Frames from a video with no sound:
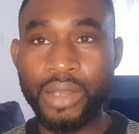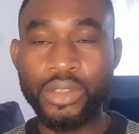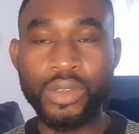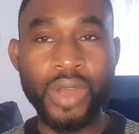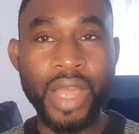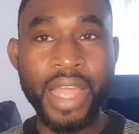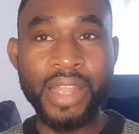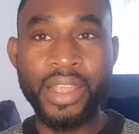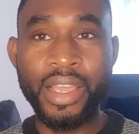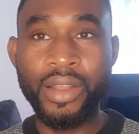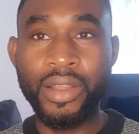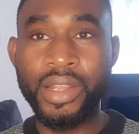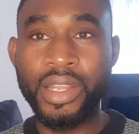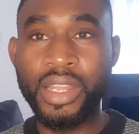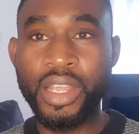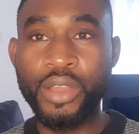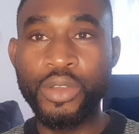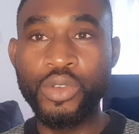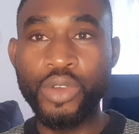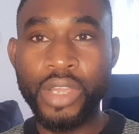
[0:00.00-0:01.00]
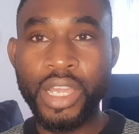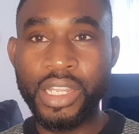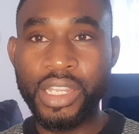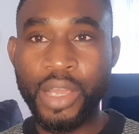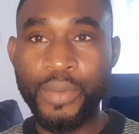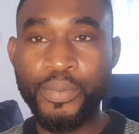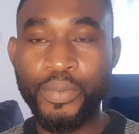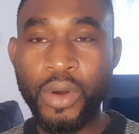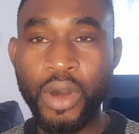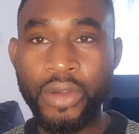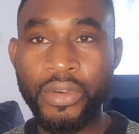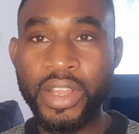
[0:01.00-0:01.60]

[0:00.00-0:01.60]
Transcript: So at the end of the day, you get a poor